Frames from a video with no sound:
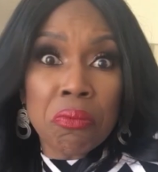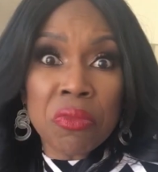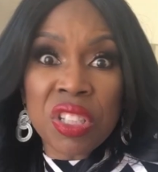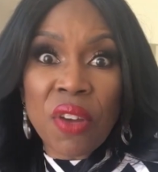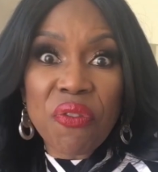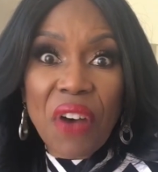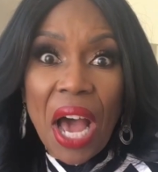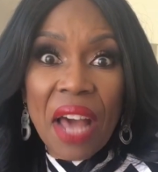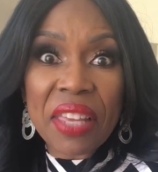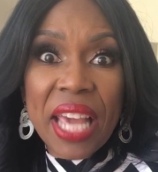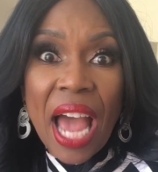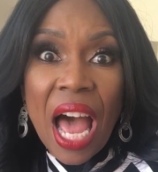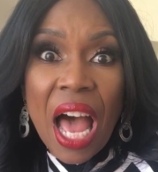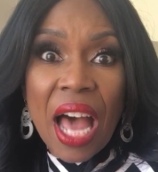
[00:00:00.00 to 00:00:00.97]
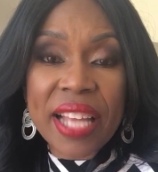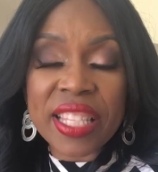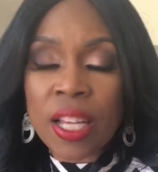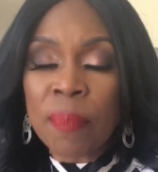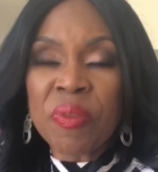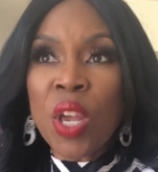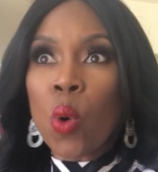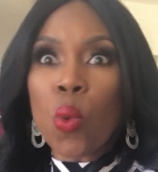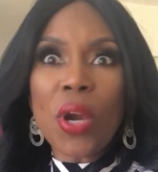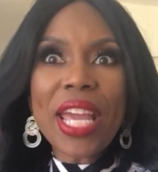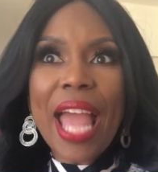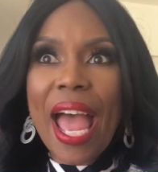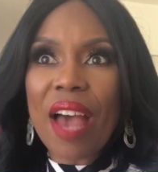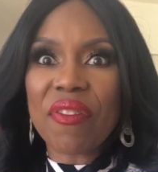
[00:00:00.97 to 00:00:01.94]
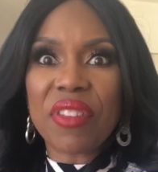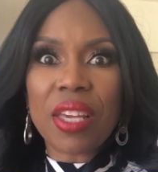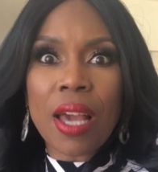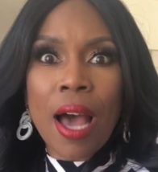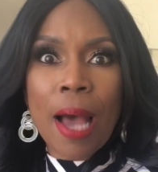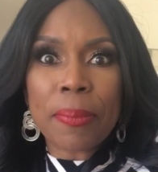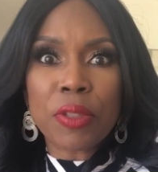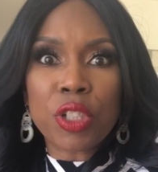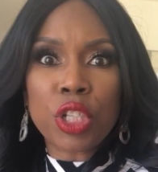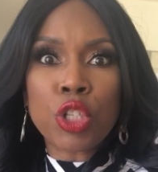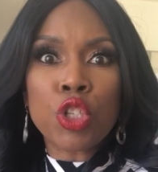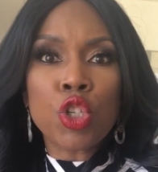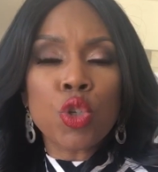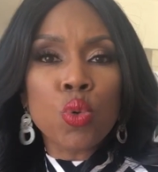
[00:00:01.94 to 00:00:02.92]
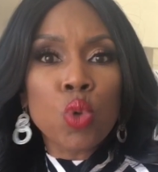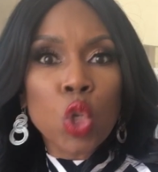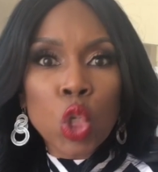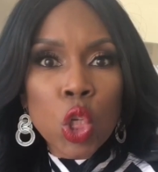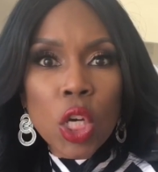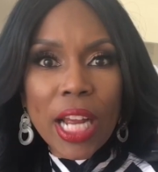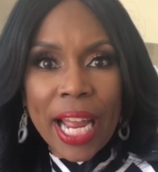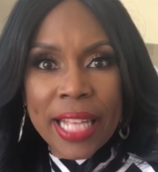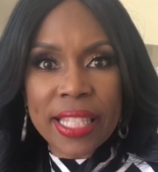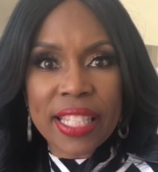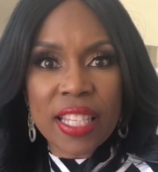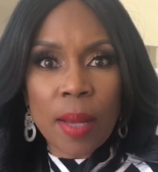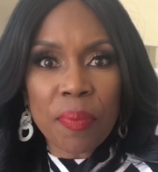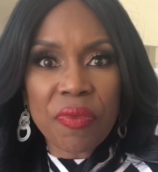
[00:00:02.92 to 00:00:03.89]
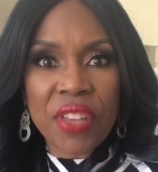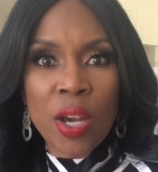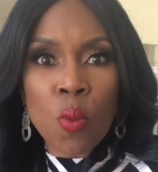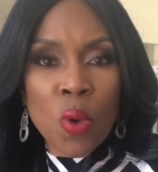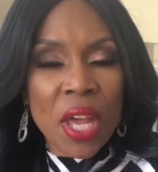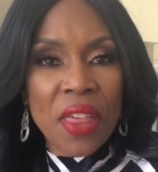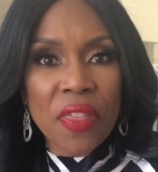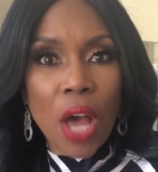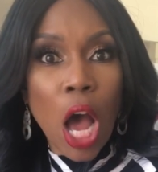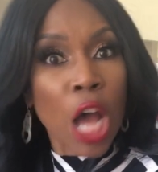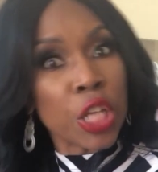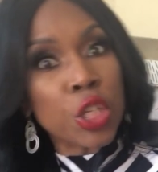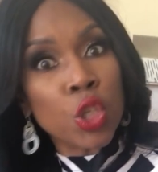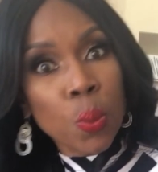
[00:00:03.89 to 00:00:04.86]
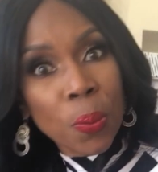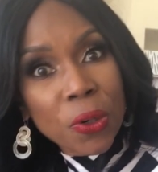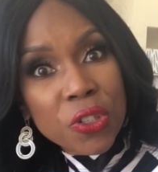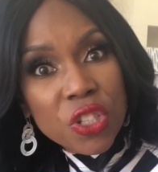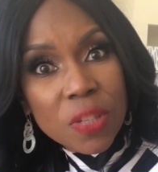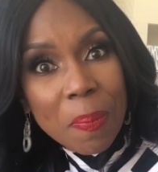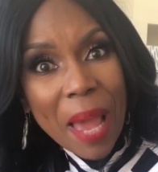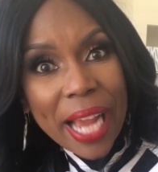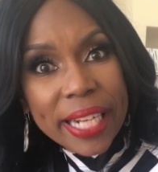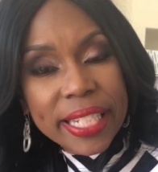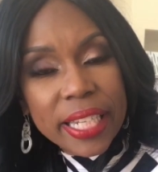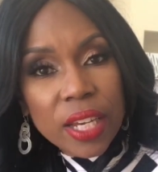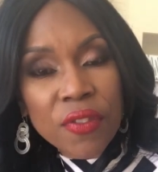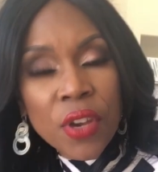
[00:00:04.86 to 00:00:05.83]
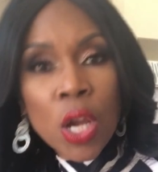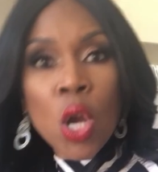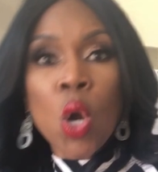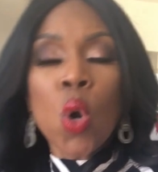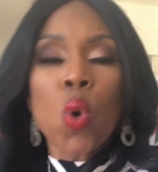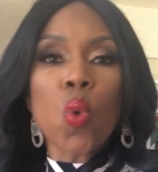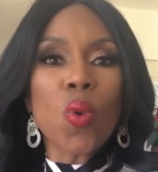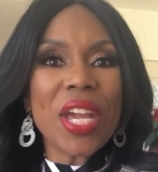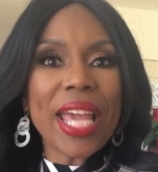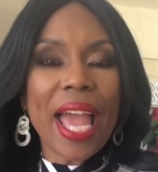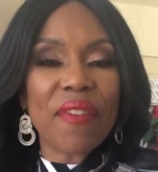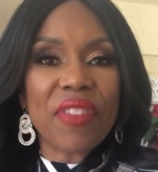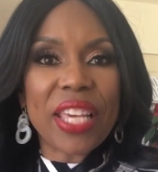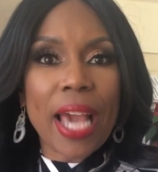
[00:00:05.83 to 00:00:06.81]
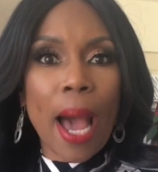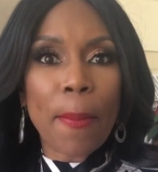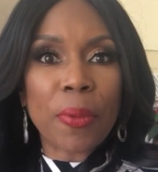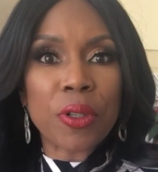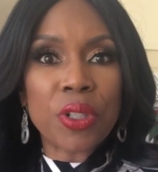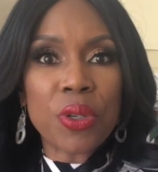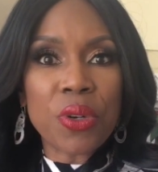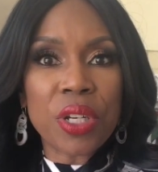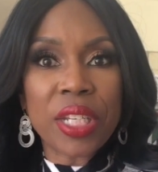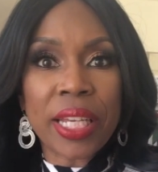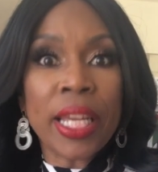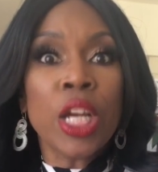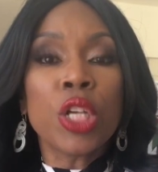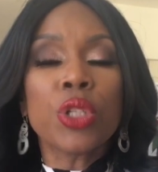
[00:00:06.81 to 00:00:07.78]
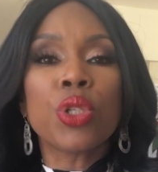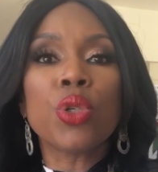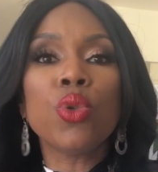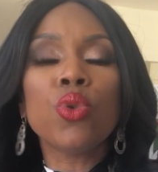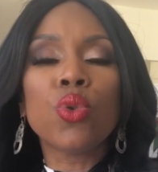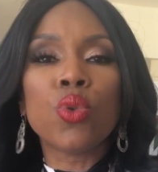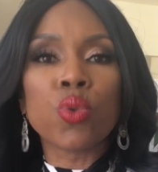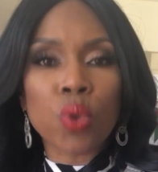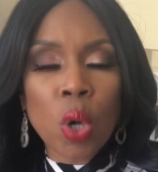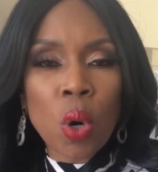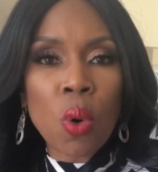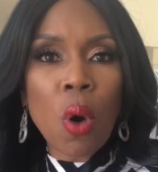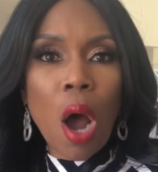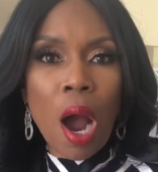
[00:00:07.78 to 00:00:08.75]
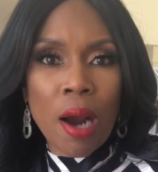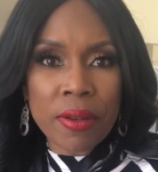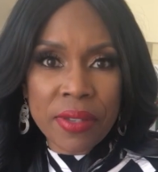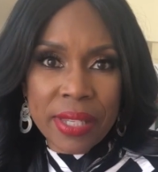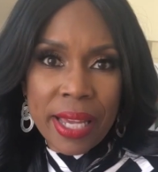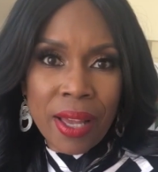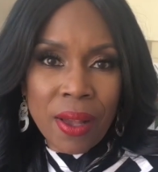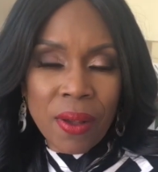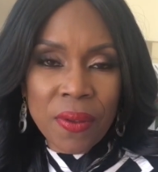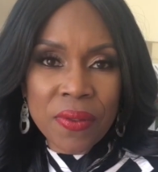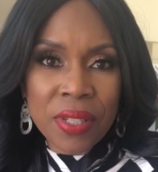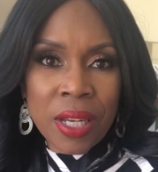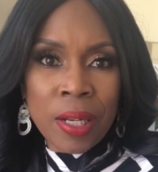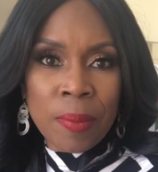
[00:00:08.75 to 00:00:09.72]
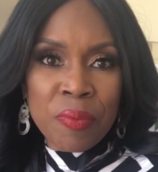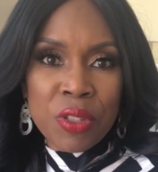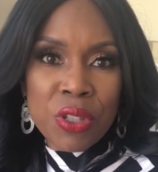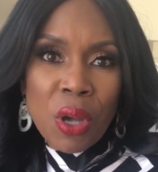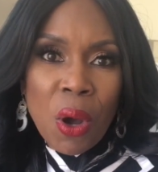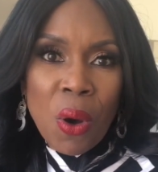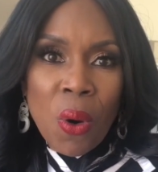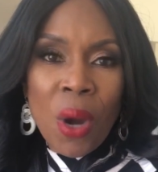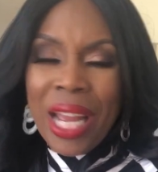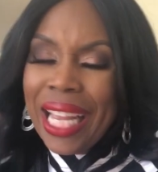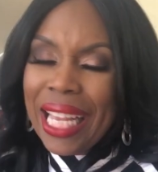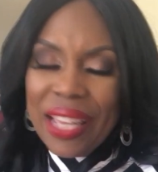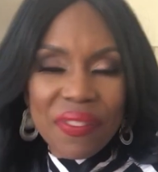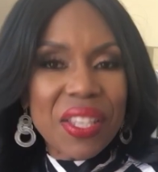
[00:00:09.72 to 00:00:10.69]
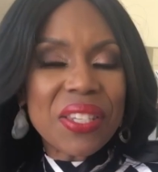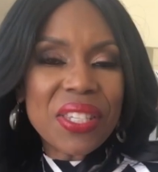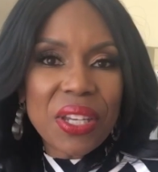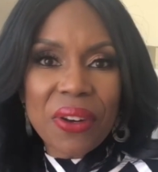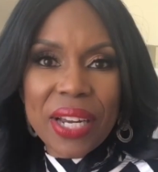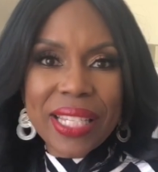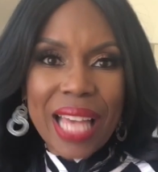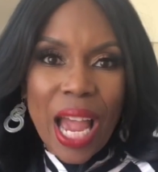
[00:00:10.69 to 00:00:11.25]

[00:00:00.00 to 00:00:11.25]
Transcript: defy the odds. We have the option to look at something with a new perspective. We have the opportunity to grow ourselves. So in this series,